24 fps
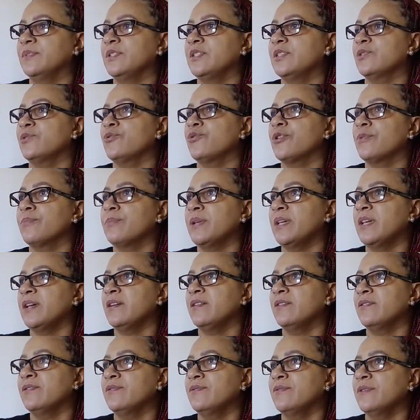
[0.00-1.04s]

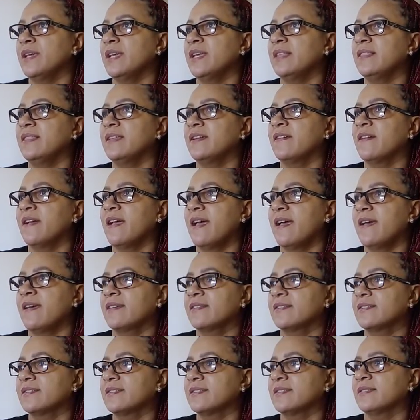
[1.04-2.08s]
Scorpio and their
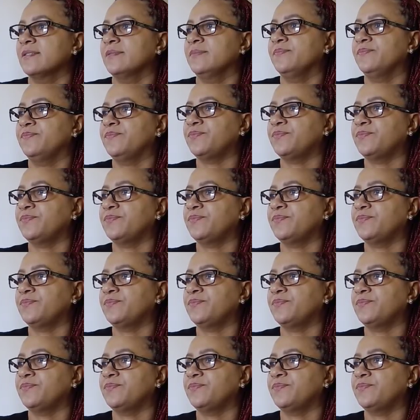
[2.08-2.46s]
ex?